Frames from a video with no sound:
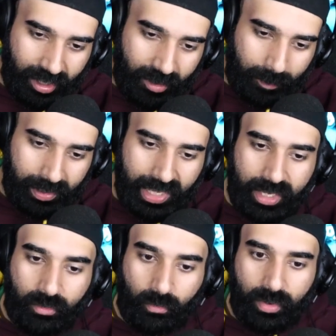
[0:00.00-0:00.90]
But
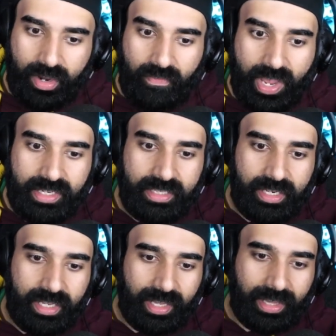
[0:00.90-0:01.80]
like, what if I
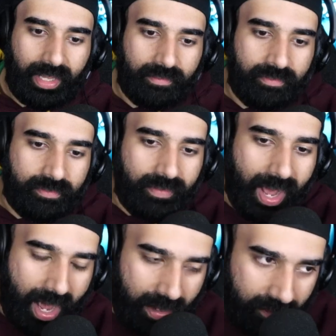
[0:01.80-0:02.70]
did it at like
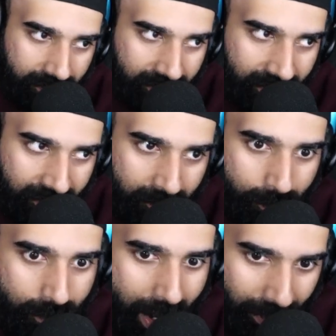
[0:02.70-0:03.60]
5
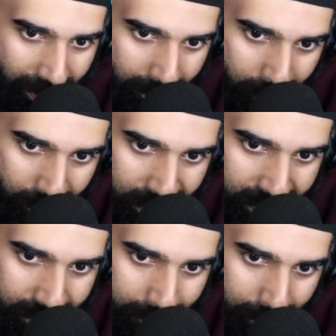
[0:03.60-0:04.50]
brownie
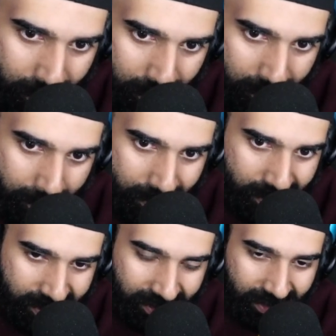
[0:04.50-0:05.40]
points per
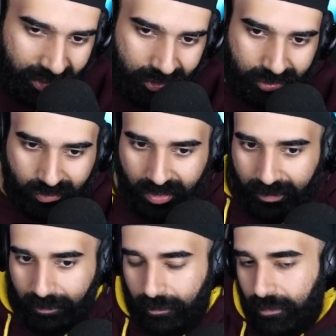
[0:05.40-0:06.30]
person each
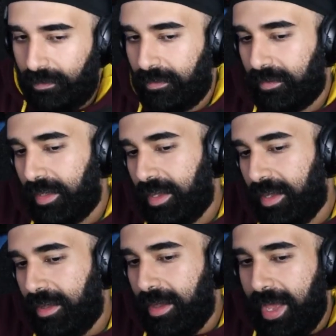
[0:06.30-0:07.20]
stream,
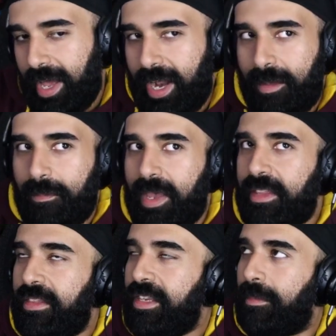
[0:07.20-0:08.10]
and I
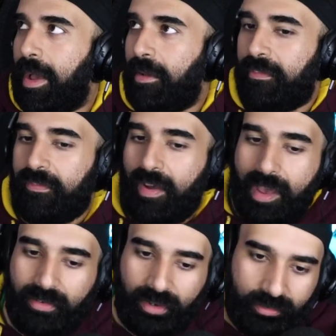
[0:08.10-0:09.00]
made the amount
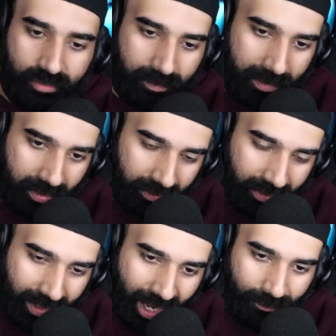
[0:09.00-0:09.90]
500
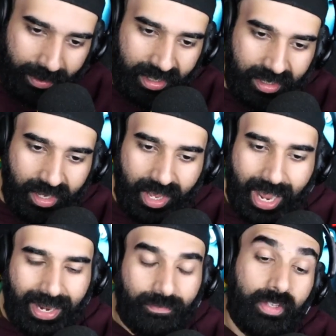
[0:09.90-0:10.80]
million? How many?
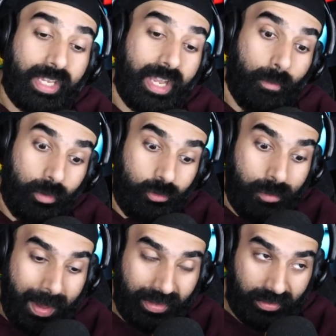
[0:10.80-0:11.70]
I'd have to, again, I want to do
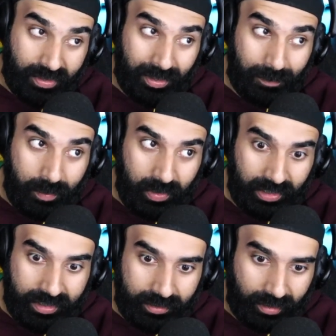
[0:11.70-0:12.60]
the math because I want it to be
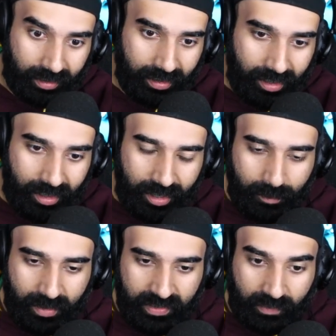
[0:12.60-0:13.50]
realistic.
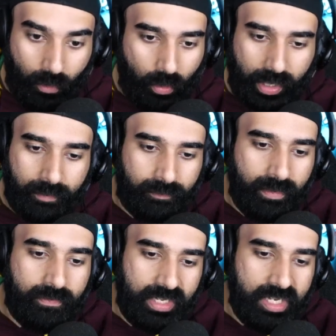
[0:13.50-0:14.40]
But it was like, okay, in
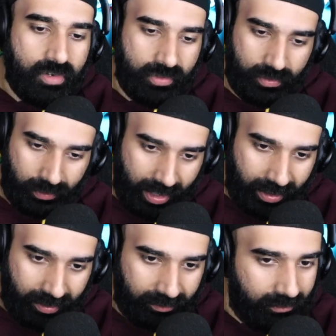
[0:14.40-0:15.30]
50 years you'll
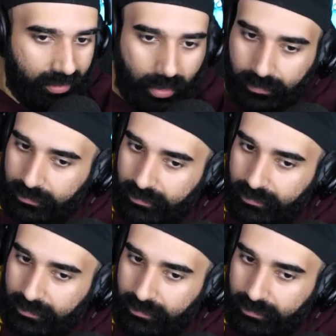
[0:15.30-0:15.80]
get it. No.